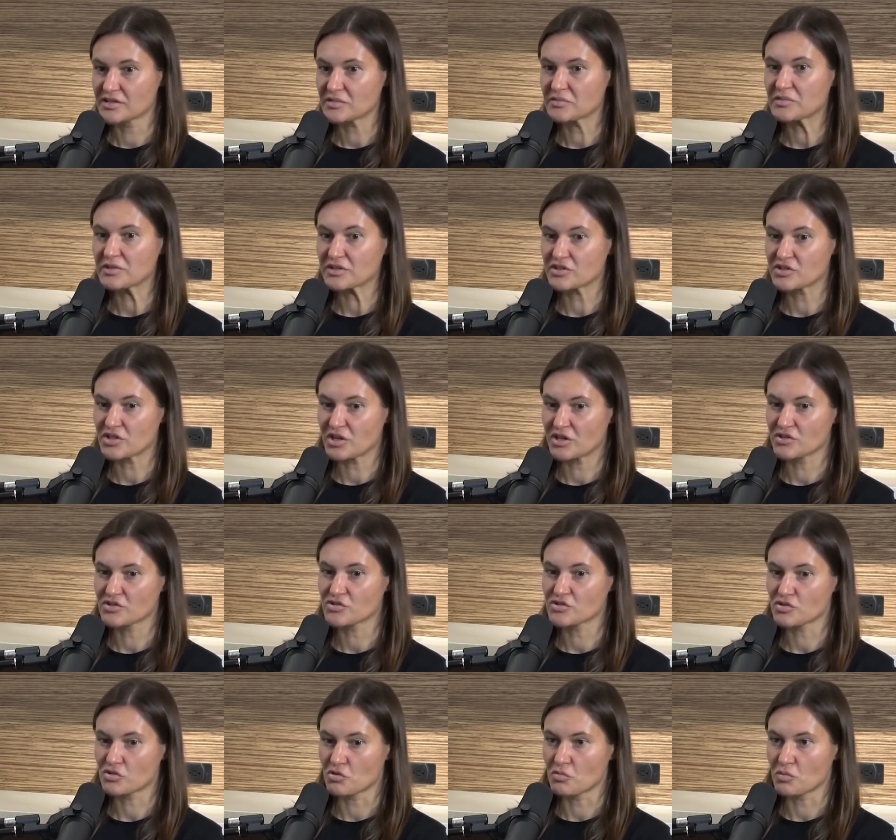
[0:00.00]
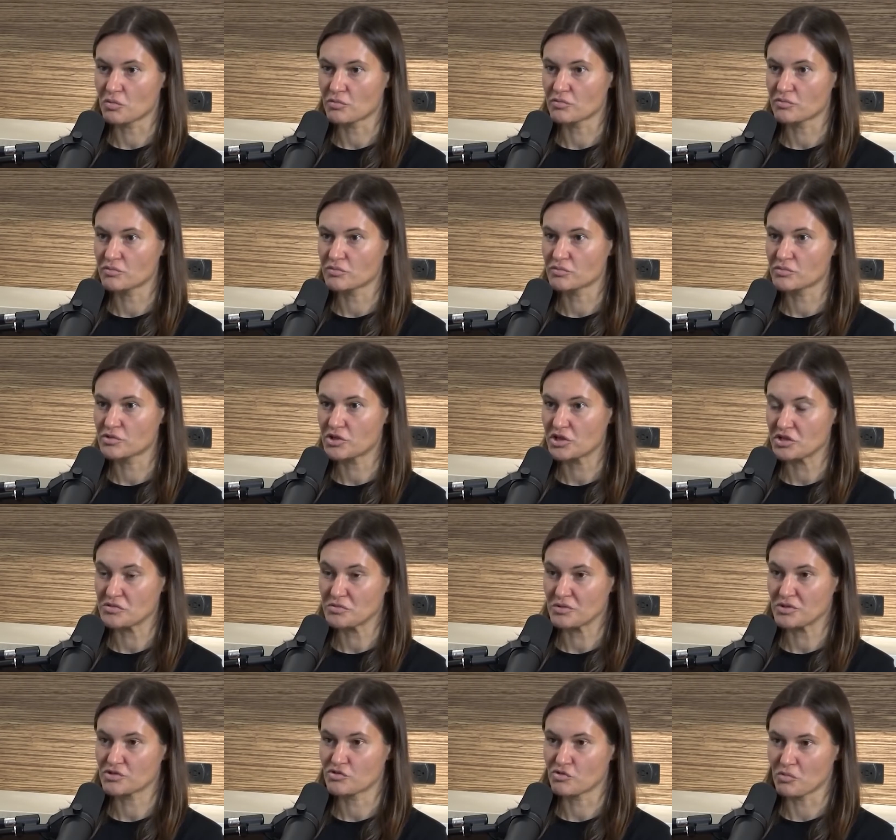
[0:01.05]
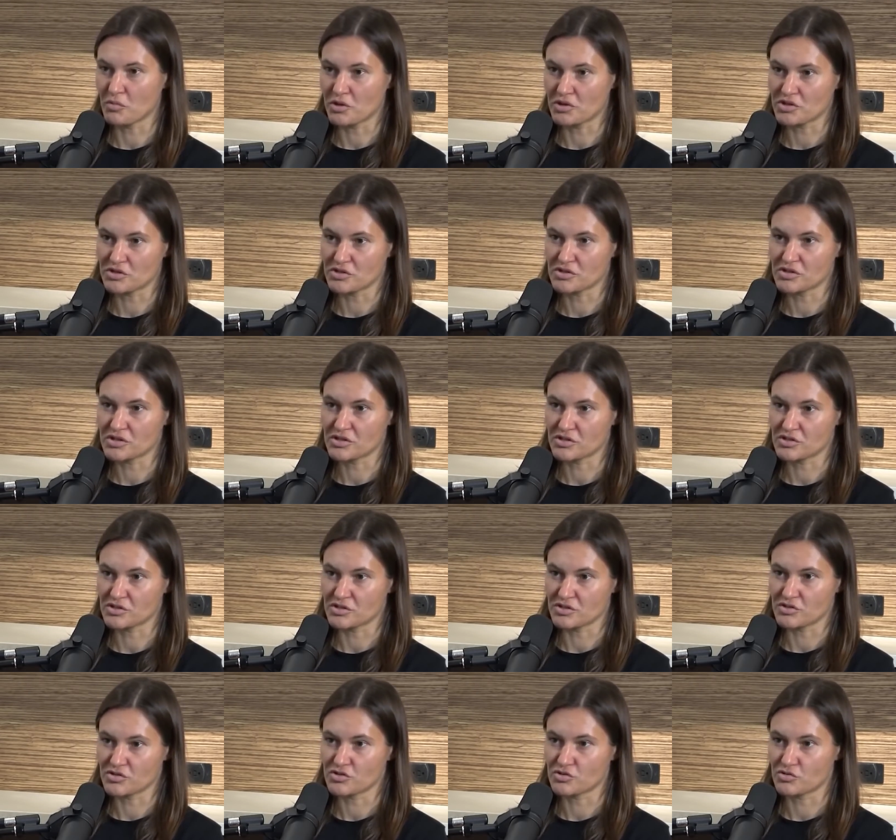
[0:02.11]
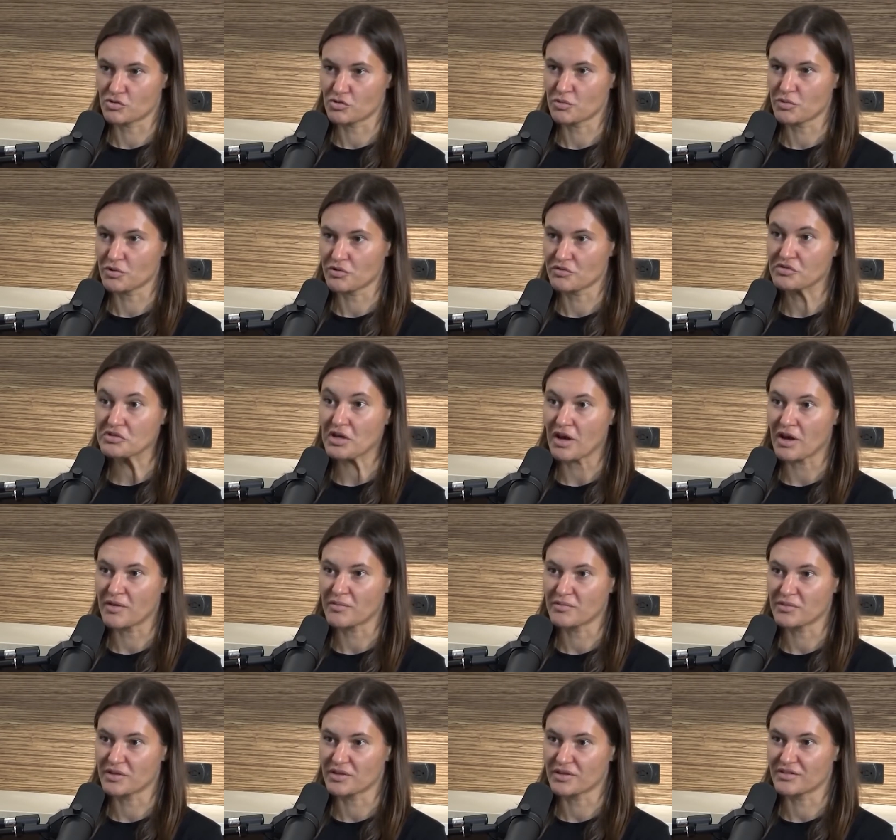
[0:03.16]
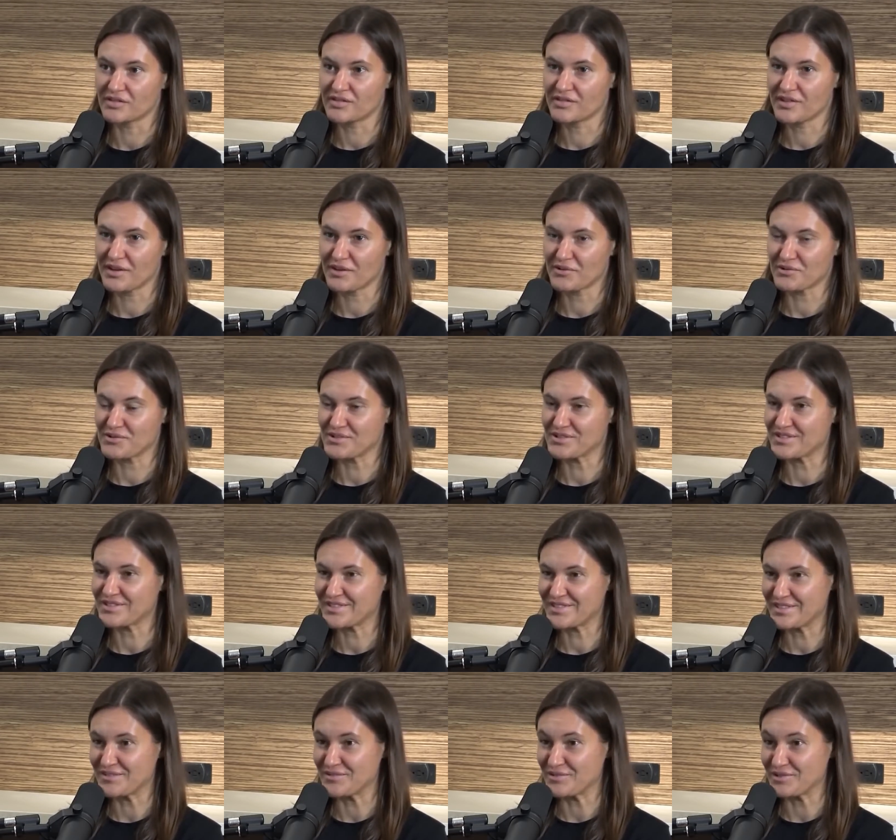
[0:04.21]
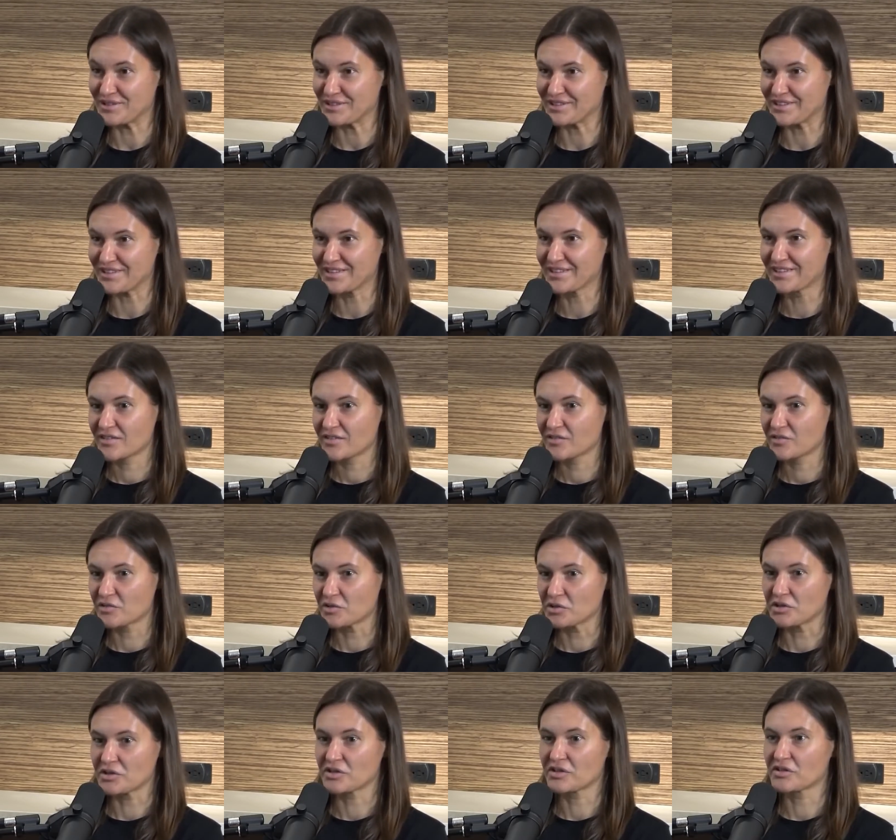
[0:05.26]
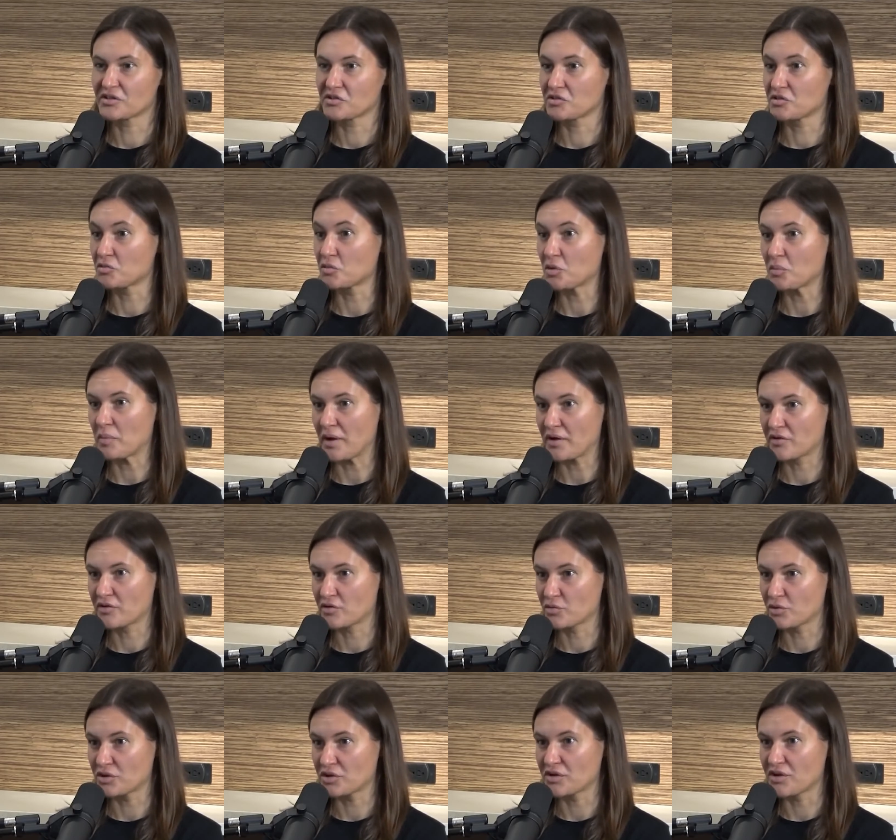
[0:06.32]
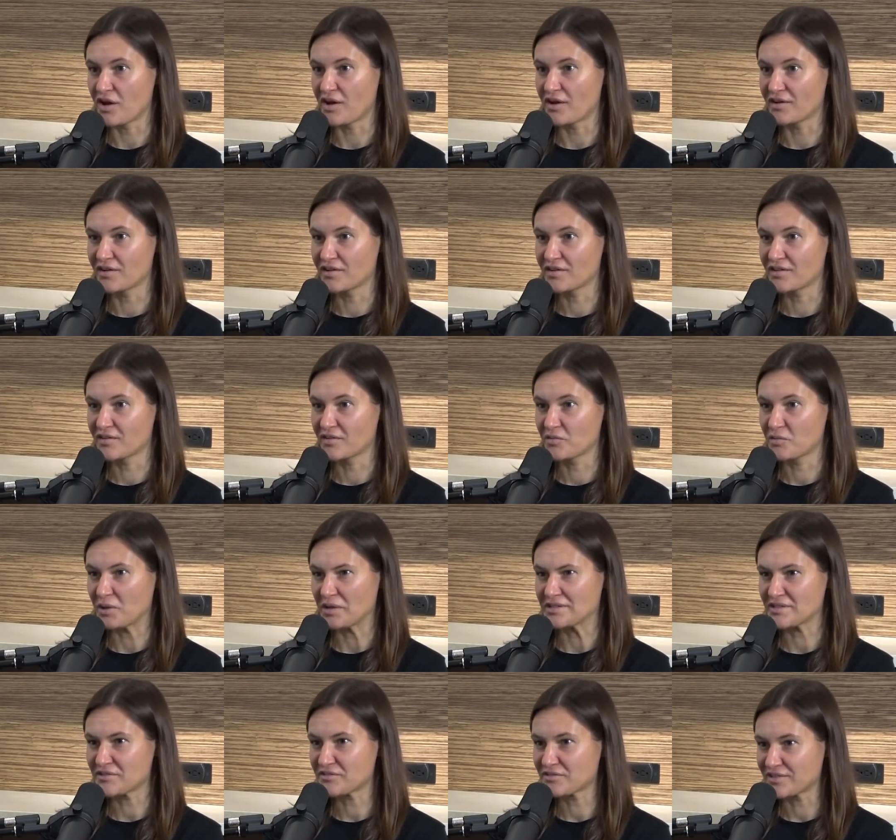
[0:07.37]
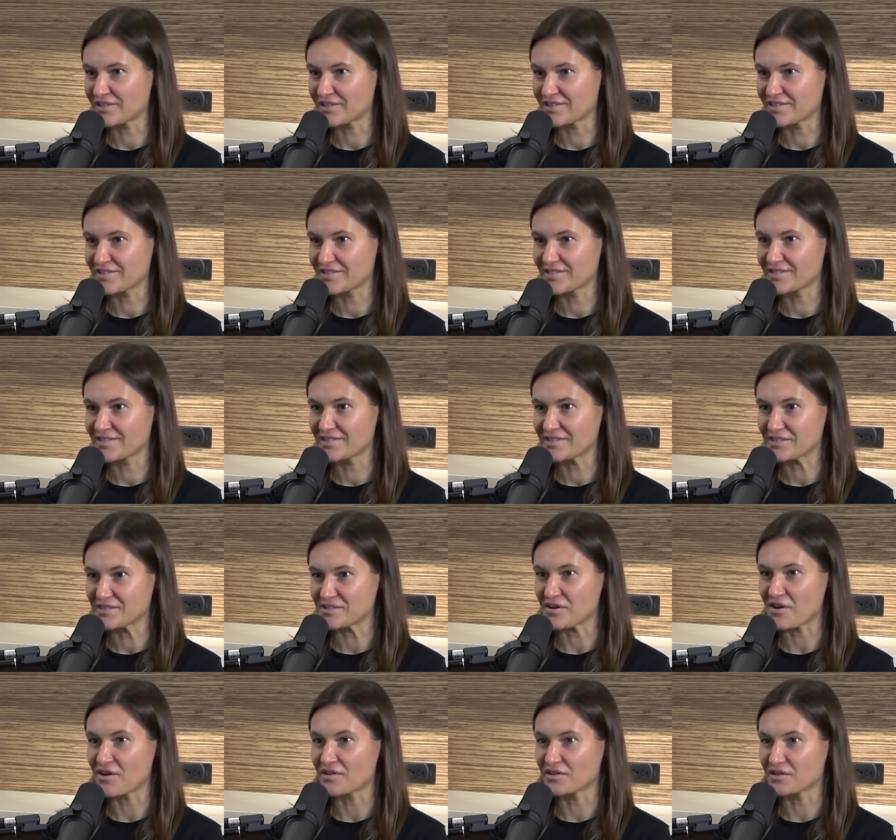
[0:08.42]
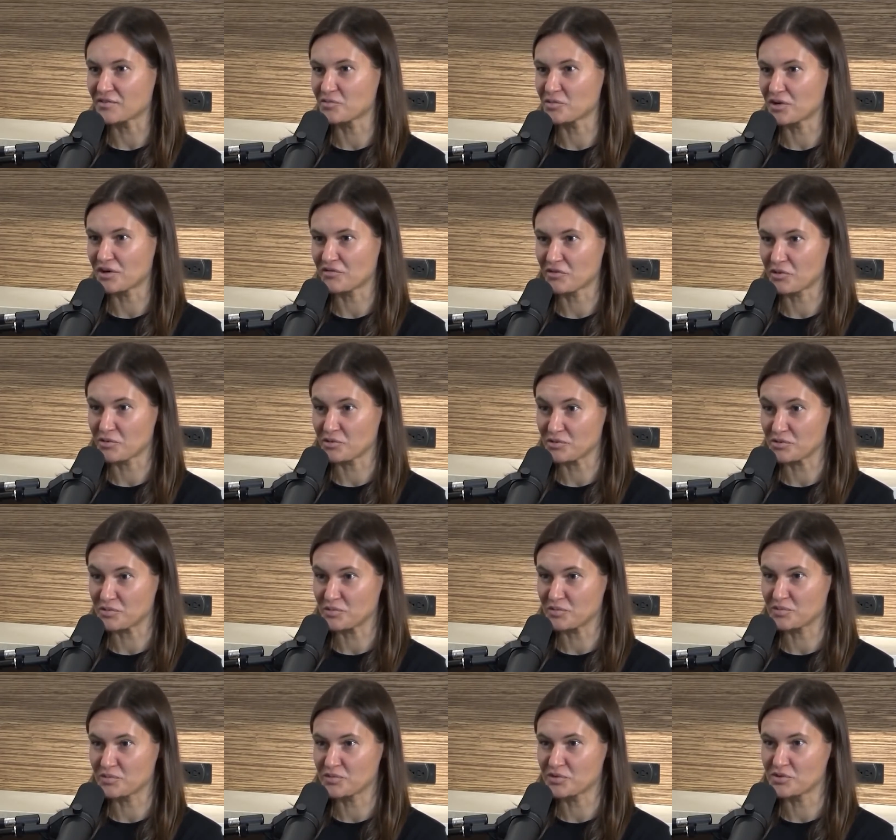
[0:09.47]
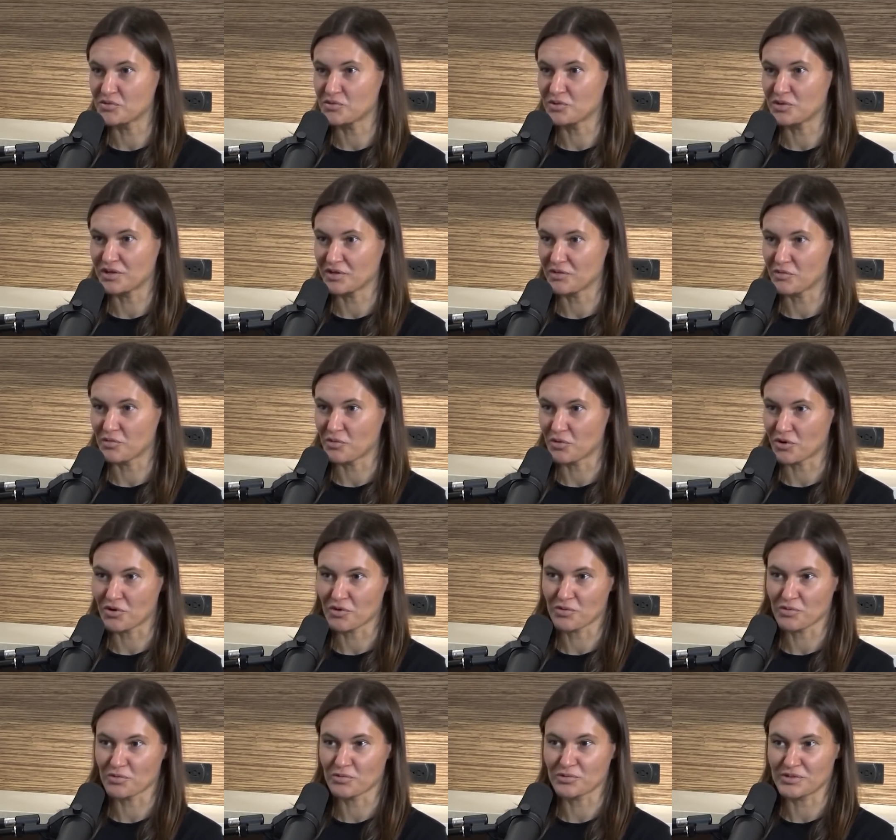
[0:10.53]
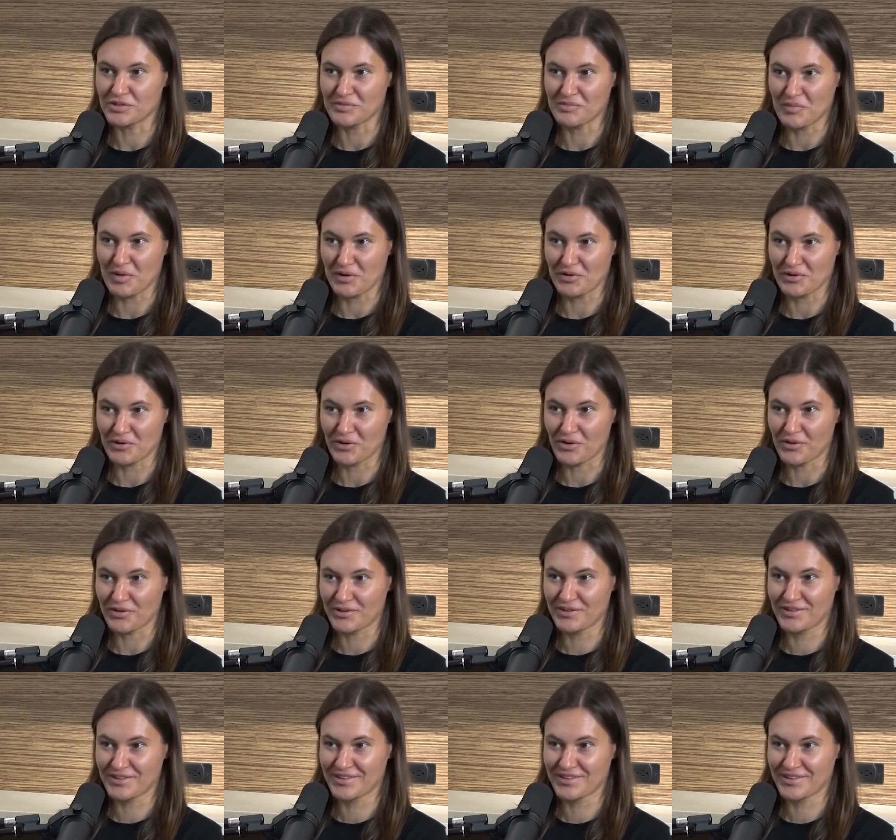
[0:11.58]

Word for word: something changed so changed me so much in such a short period of time that I could just see really, really clearly what mattered or what not. Well, I definitely saw that whatever I was doing at work didn't matter at all.